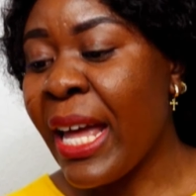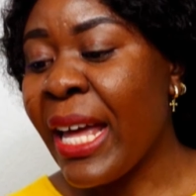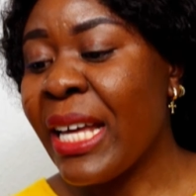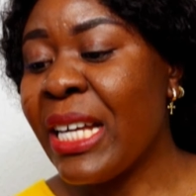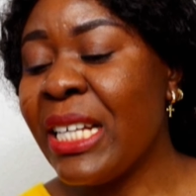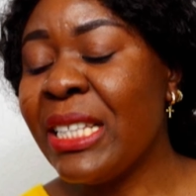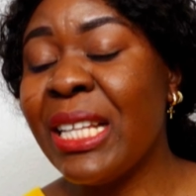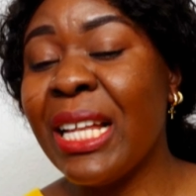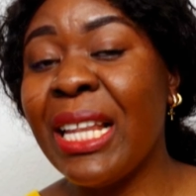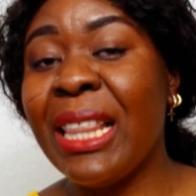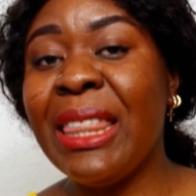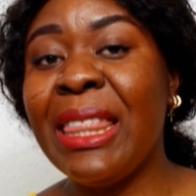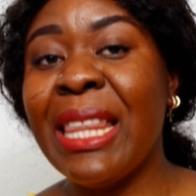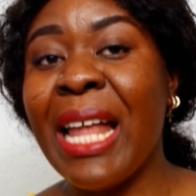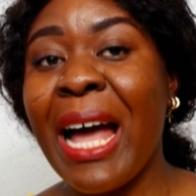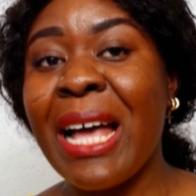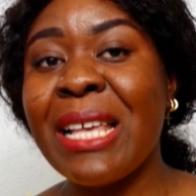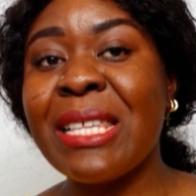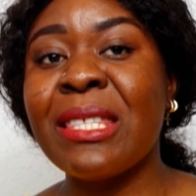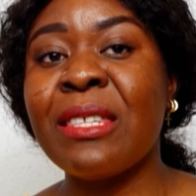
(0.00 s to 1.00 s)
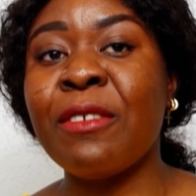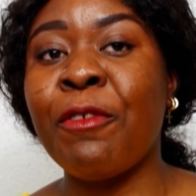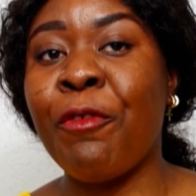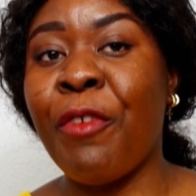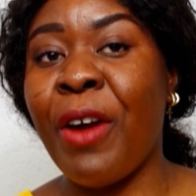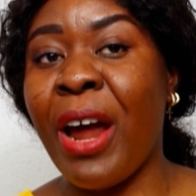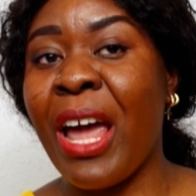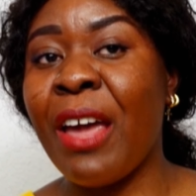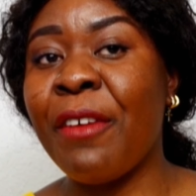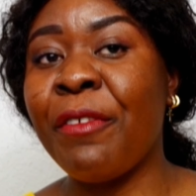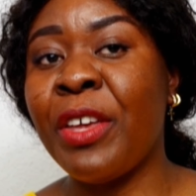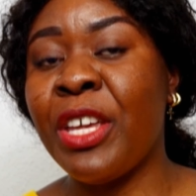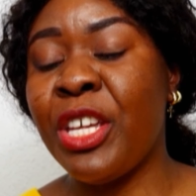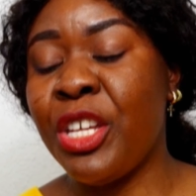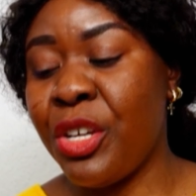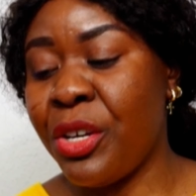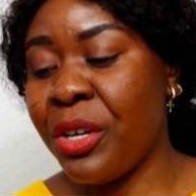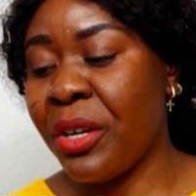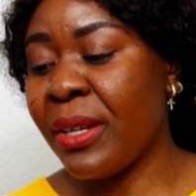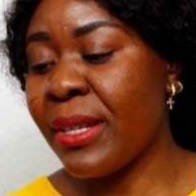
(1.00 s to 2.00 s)
in the last 5
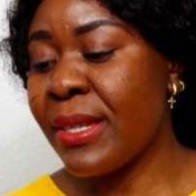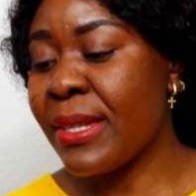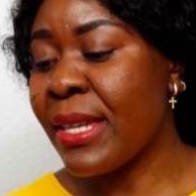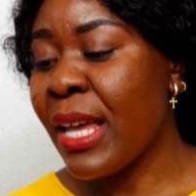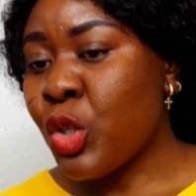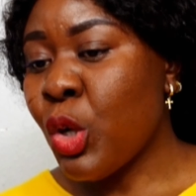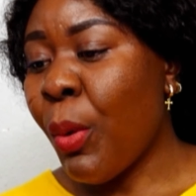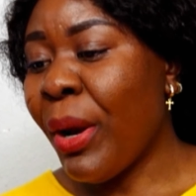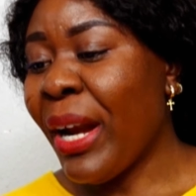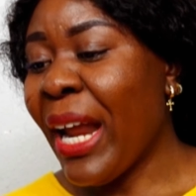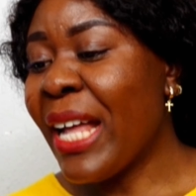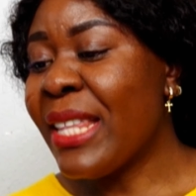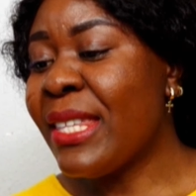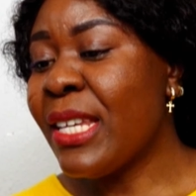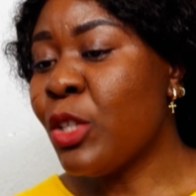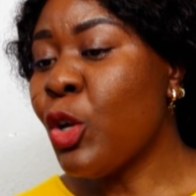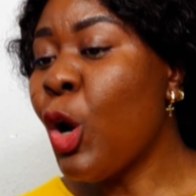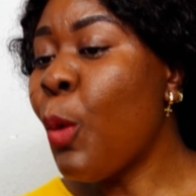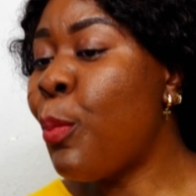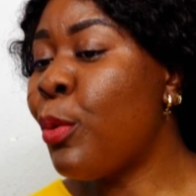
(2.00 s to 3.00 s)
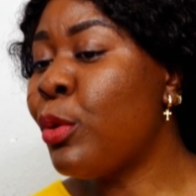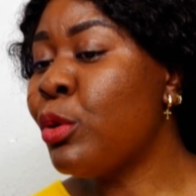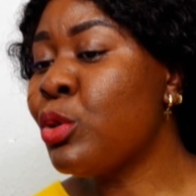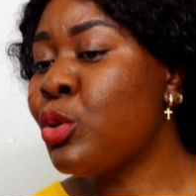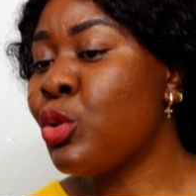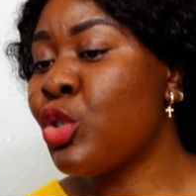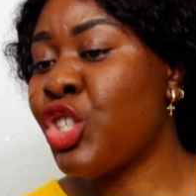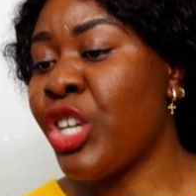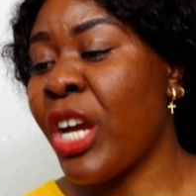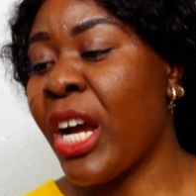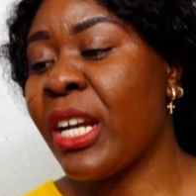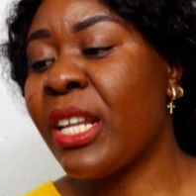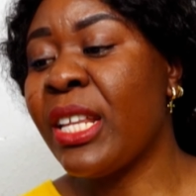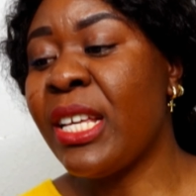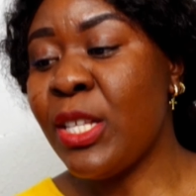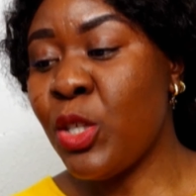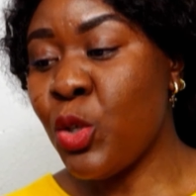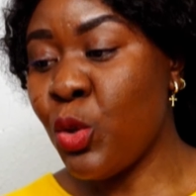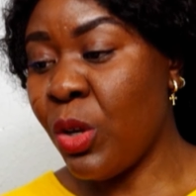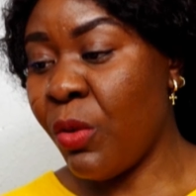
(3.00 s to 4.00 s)
years. So when I did open to check
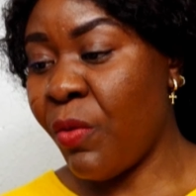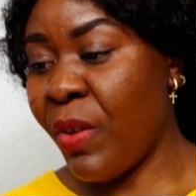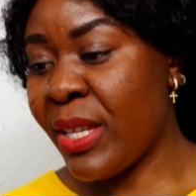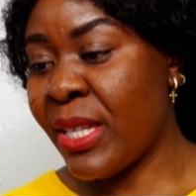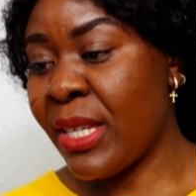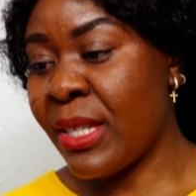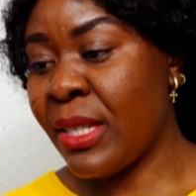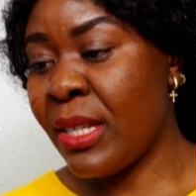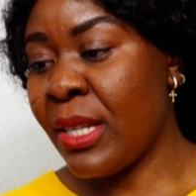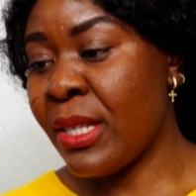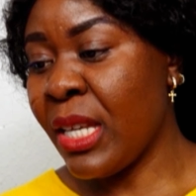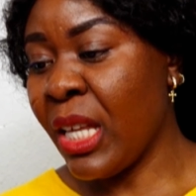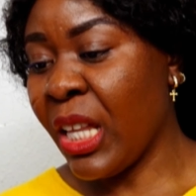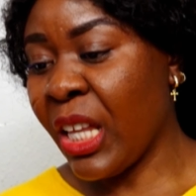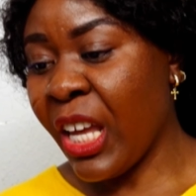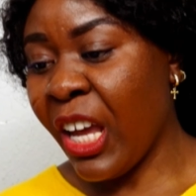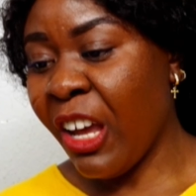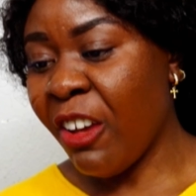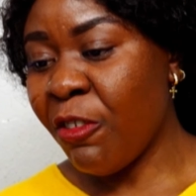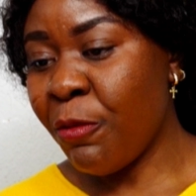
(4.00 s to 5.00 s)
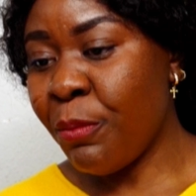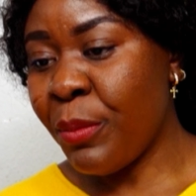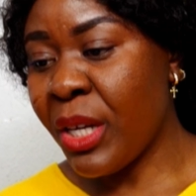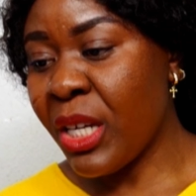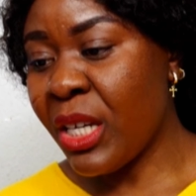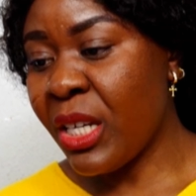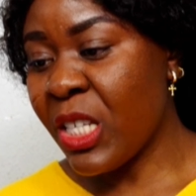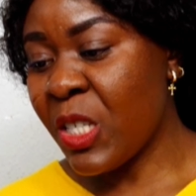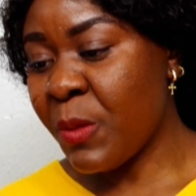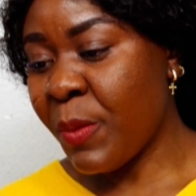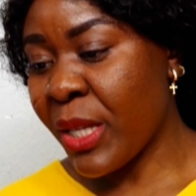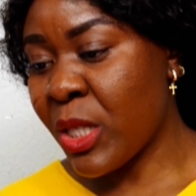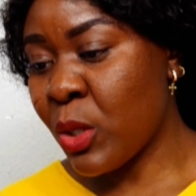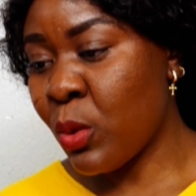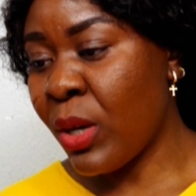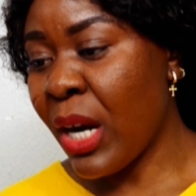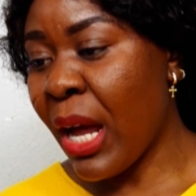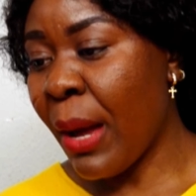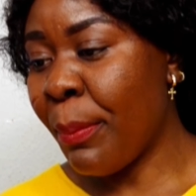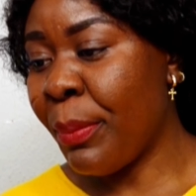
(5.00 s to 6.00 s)
these universities, it gave me this
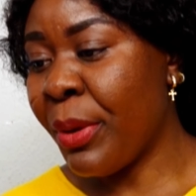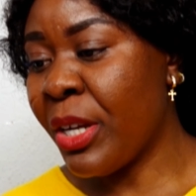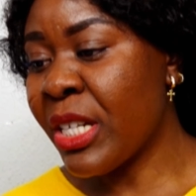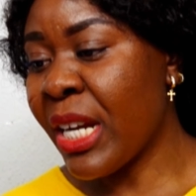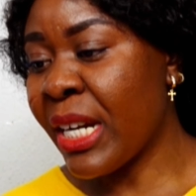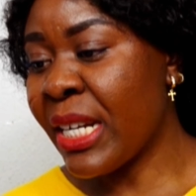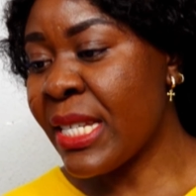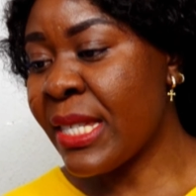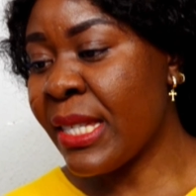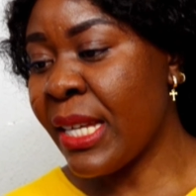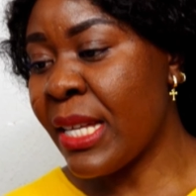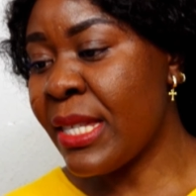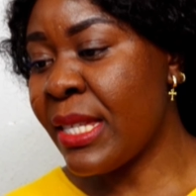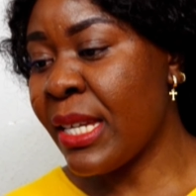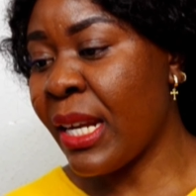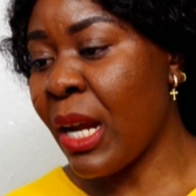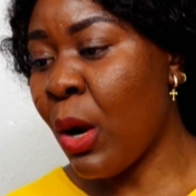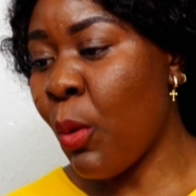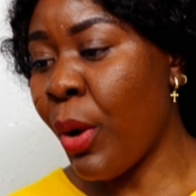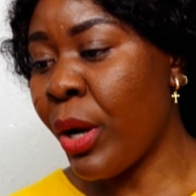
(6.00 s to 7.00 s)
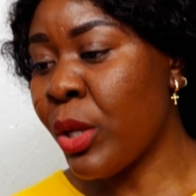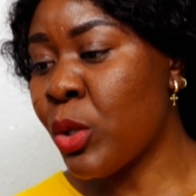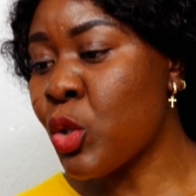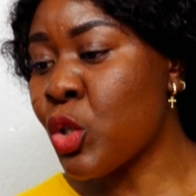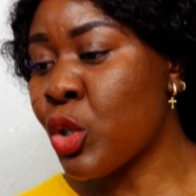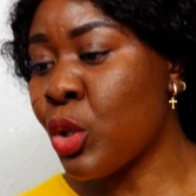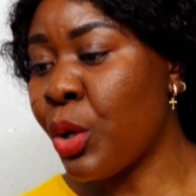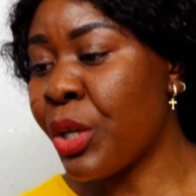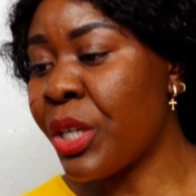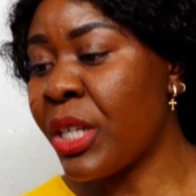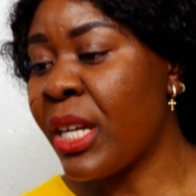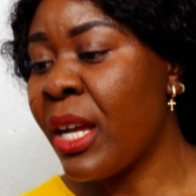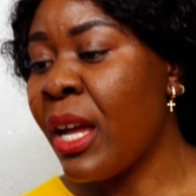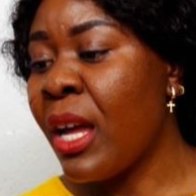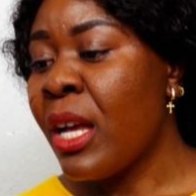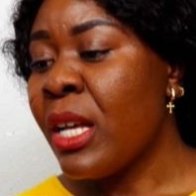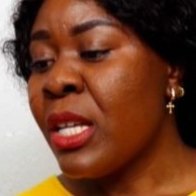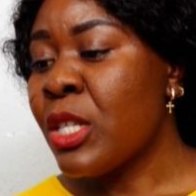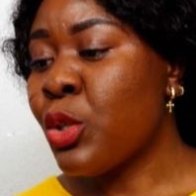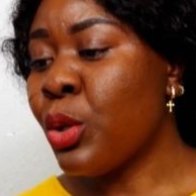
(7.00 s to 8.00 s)
particular page, and it states here that where to study.
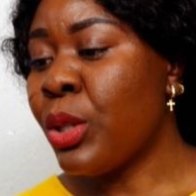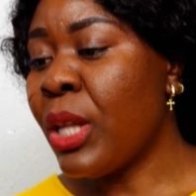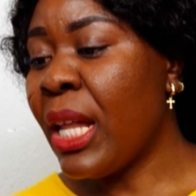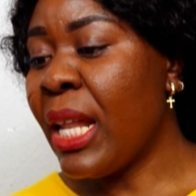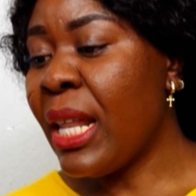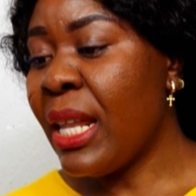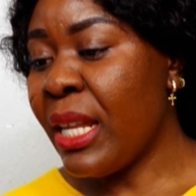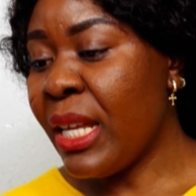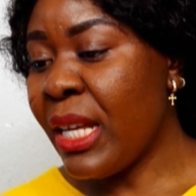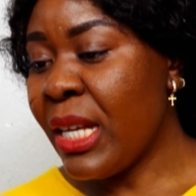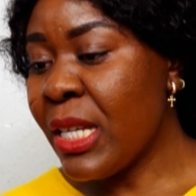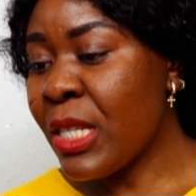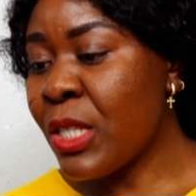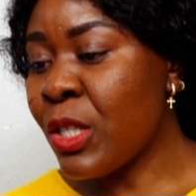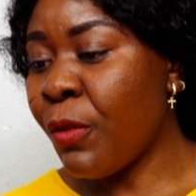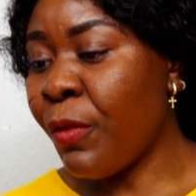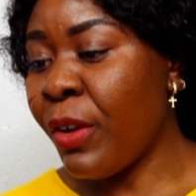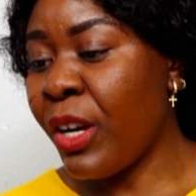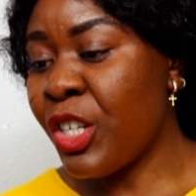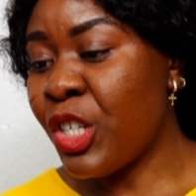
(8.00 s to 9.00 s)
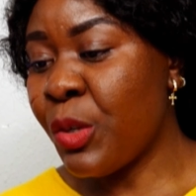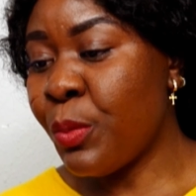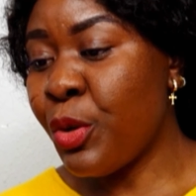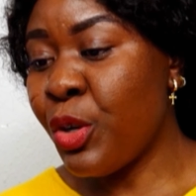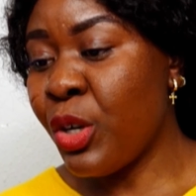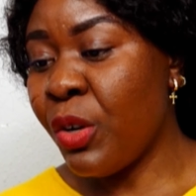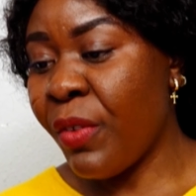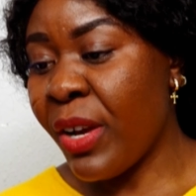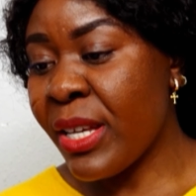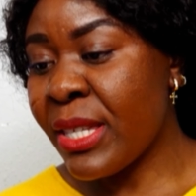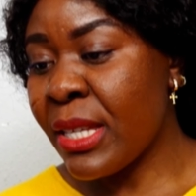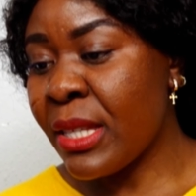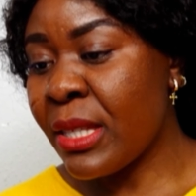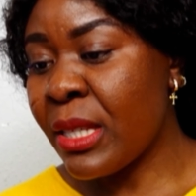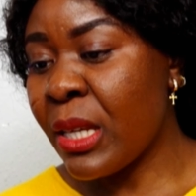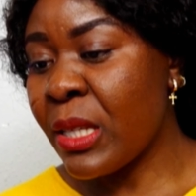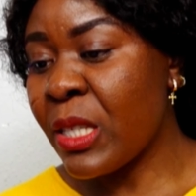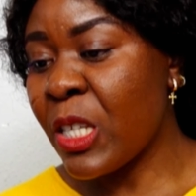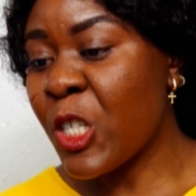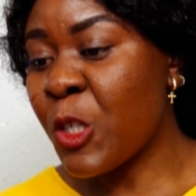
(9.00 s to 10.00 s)
So the list of eligible
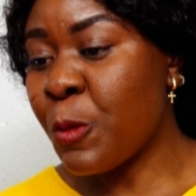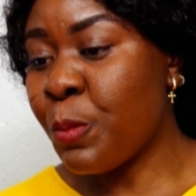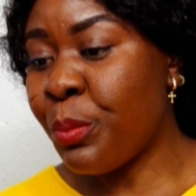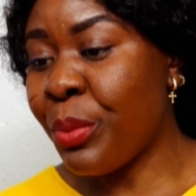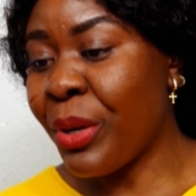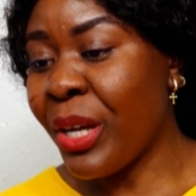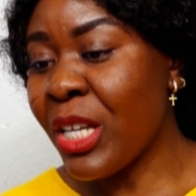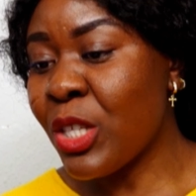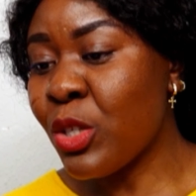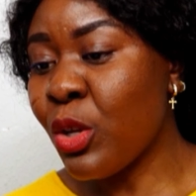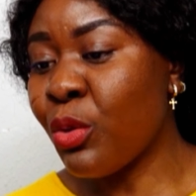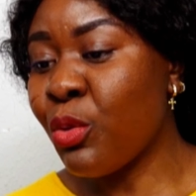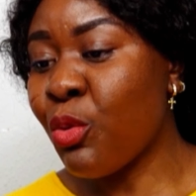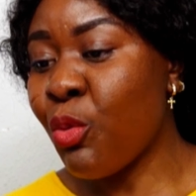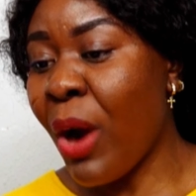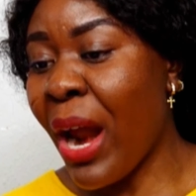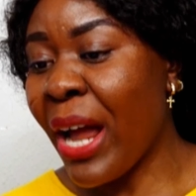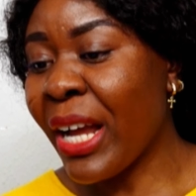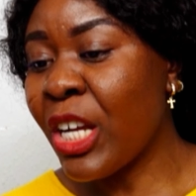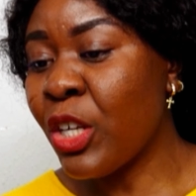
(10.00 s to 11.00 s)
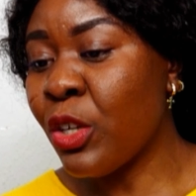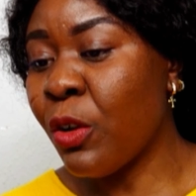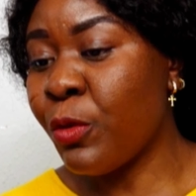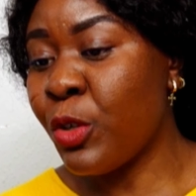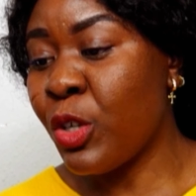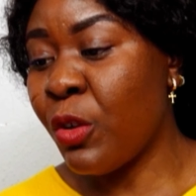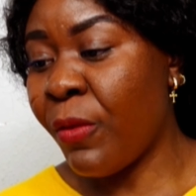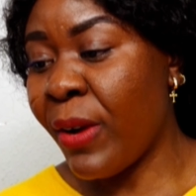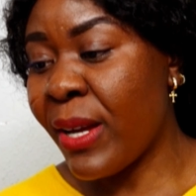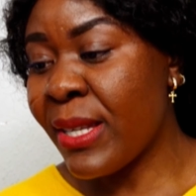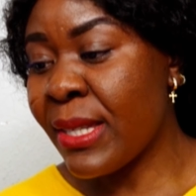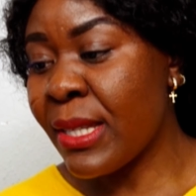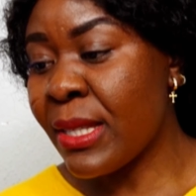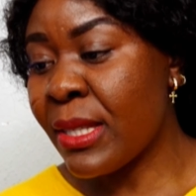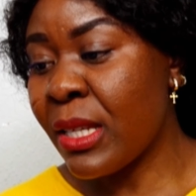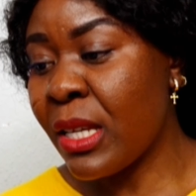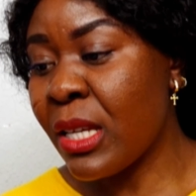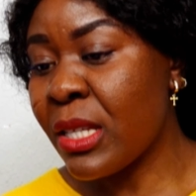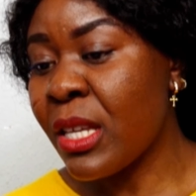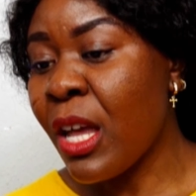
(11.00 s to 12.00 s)
universities is based on ranking of
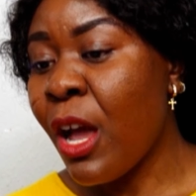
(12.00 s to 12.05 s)
universities